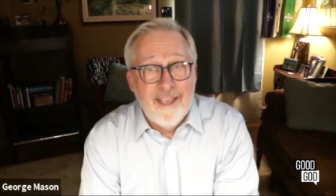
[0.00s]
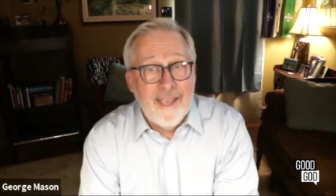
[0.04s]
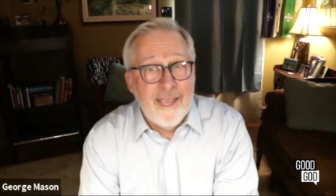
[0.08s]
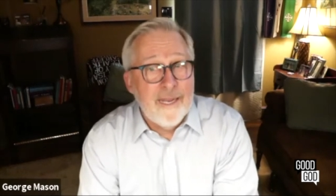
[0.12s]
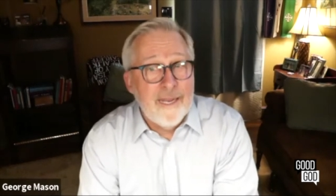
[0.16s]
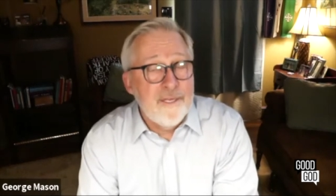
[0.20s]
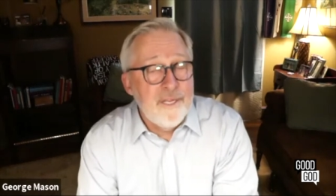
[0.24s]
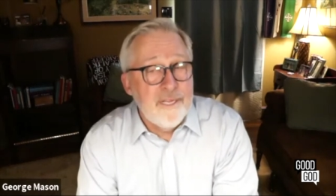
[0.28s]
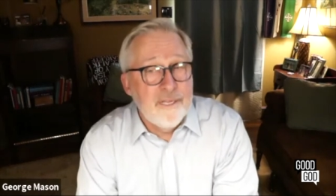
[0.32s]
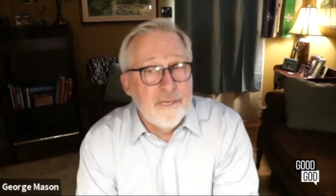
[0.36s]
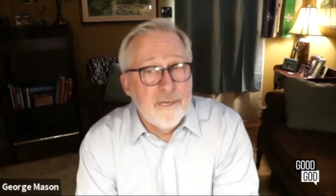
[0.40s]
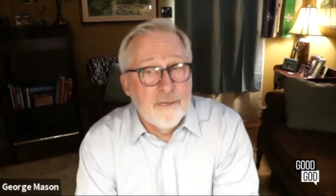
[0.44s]

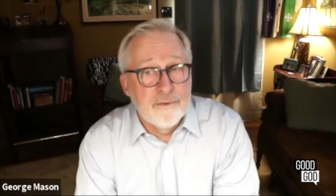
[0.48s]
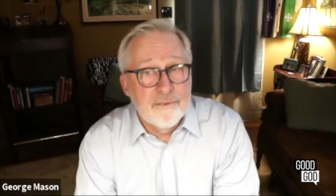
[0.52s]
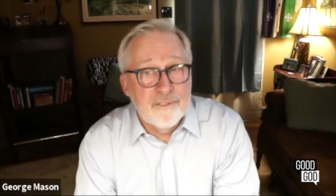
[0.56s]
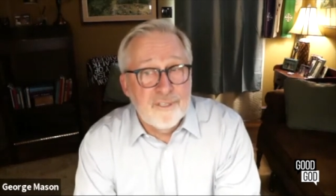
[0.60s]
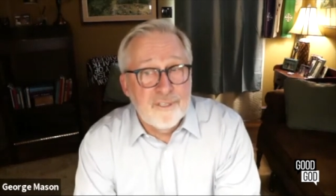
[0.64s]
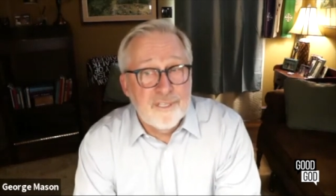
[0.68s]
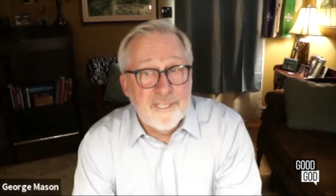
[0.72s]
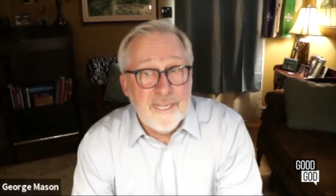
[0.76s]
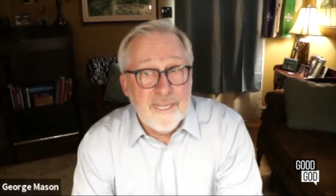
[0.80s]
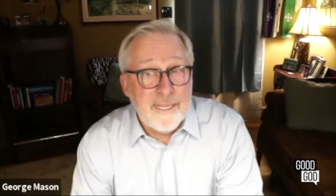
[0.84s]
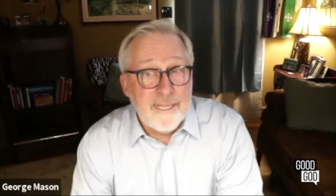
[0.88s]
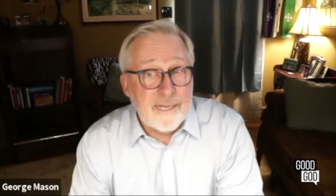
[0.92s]

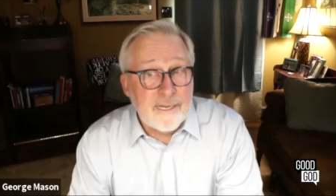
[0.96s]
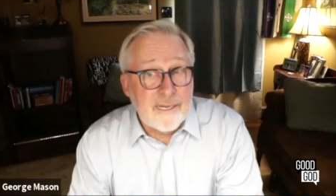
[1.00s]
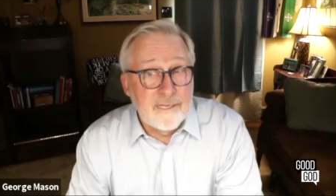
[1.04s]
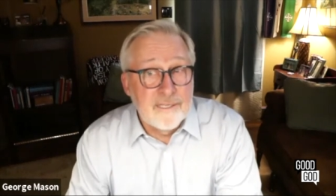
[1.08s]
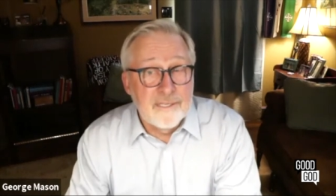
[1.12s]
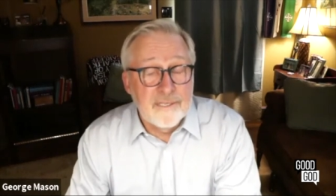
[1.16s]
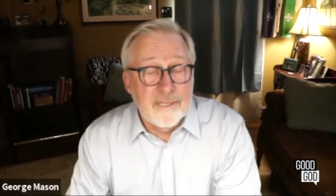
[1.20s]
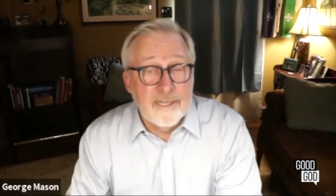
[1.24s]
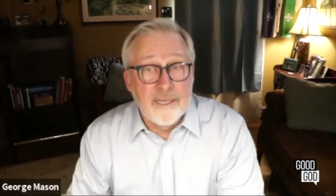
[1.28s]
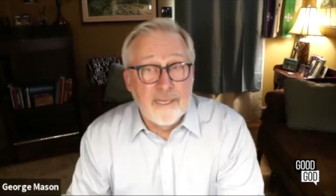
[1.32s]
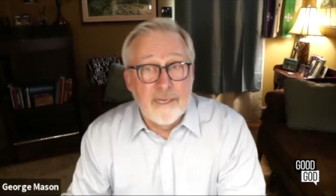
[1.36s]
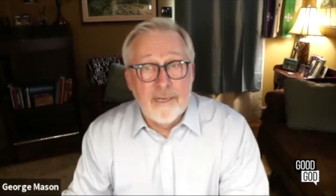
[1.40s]

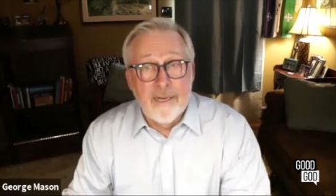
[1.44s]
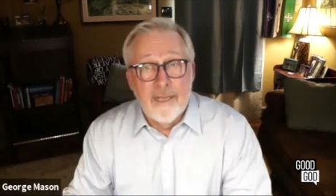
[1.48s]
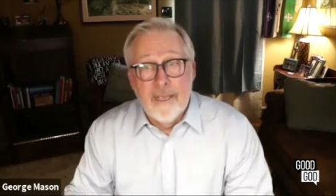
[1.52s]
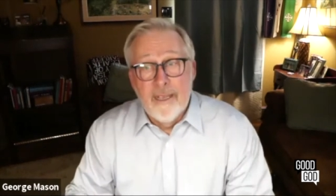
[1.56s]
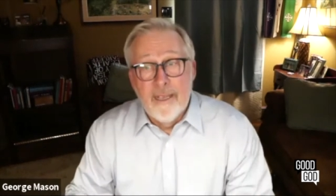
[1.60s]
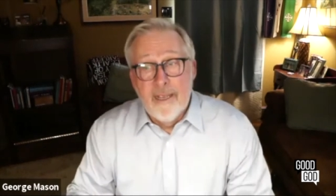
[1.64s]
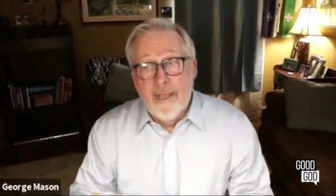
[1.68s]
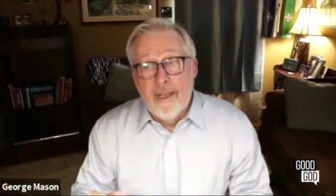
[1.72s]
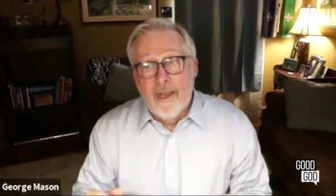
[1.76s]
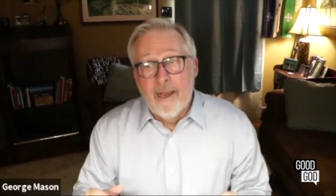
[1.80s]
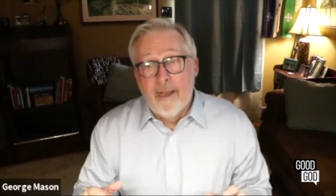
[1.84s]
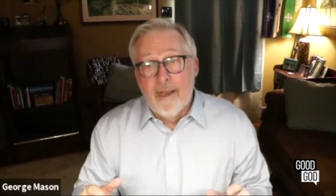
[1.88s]
1806 that
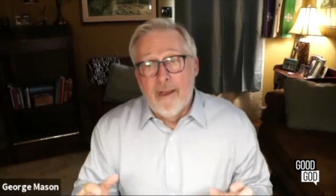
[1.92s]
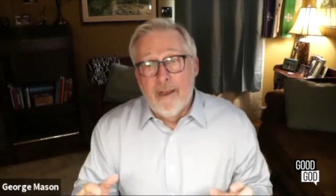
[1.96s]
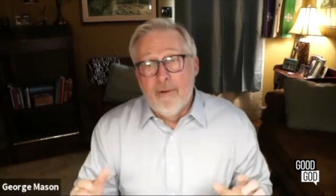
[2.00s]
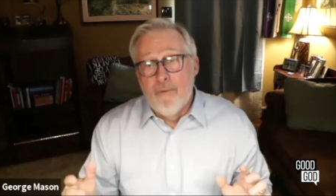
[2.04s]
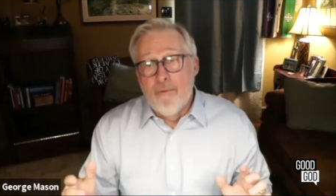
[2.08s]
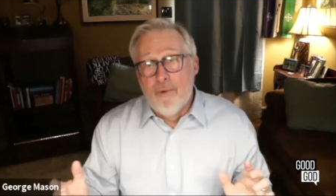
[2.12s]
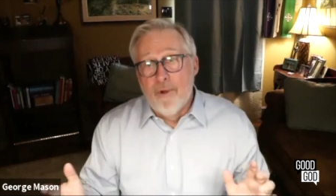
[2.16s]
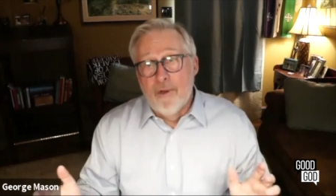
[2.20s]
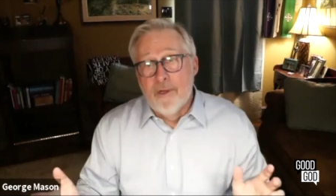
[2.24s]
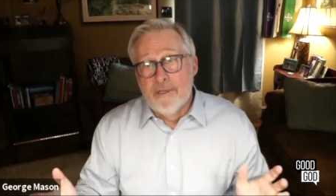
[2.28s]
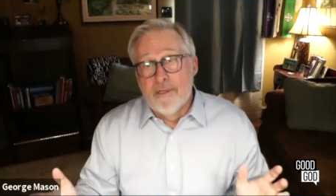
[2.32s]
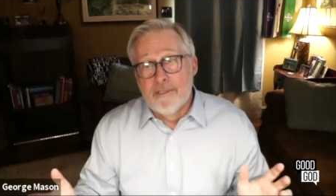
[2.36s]

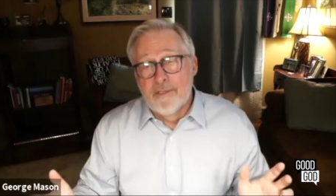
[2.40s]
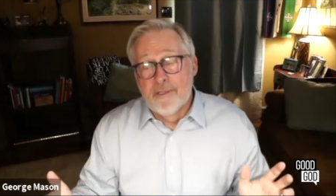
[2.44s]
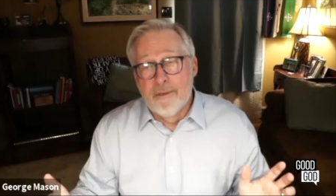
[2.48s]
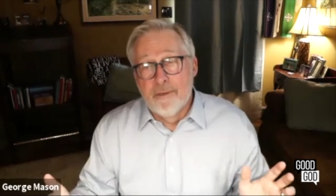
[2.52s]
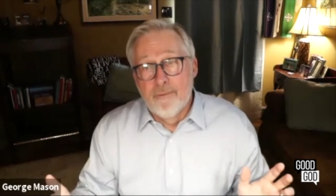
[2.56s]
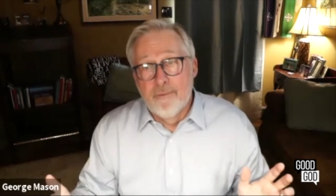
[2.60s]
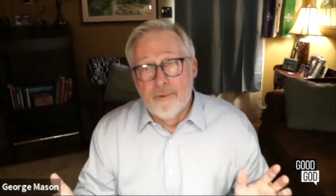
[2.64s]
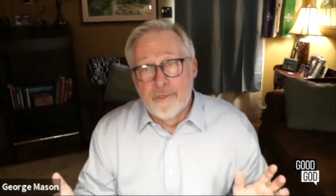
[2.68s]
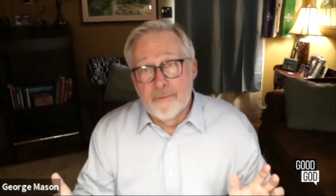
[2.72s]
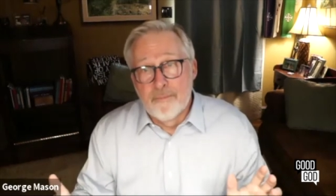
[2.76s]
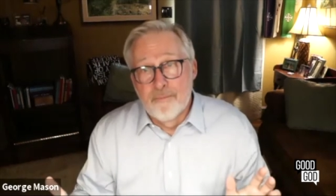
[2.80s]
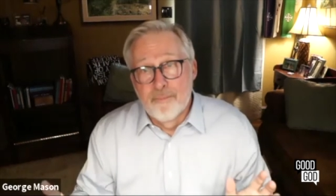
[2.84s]

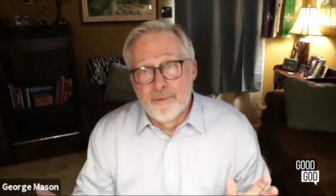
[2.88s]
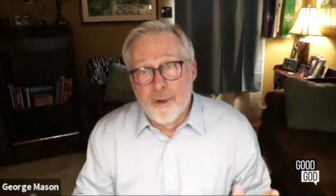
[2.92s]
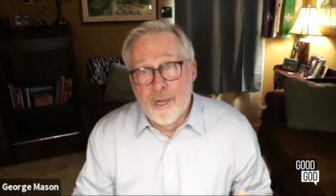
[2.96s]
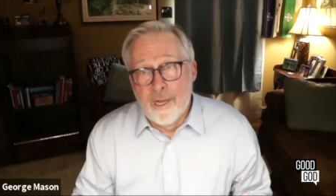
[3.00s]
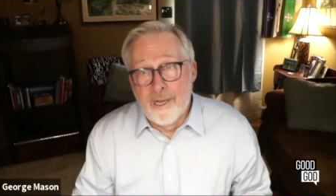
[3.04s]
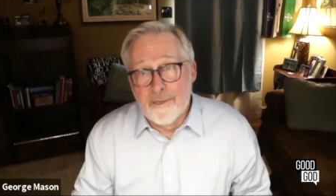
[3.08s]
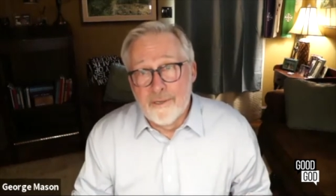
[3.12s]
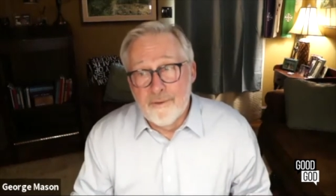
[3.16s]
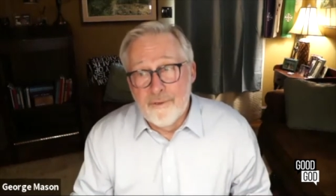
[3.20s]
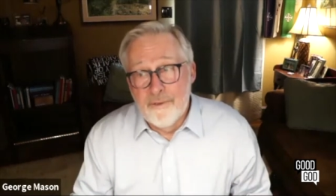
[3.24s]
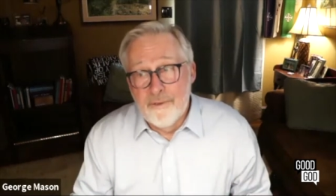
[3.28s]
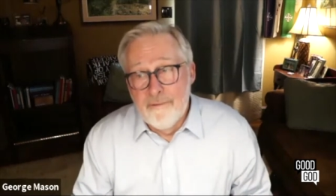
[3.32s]
was
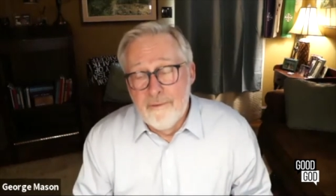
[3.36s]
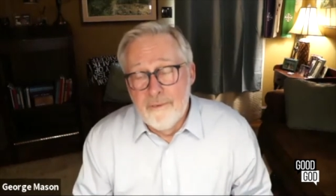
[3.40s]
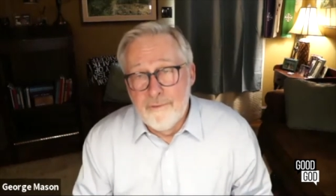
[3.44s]
brought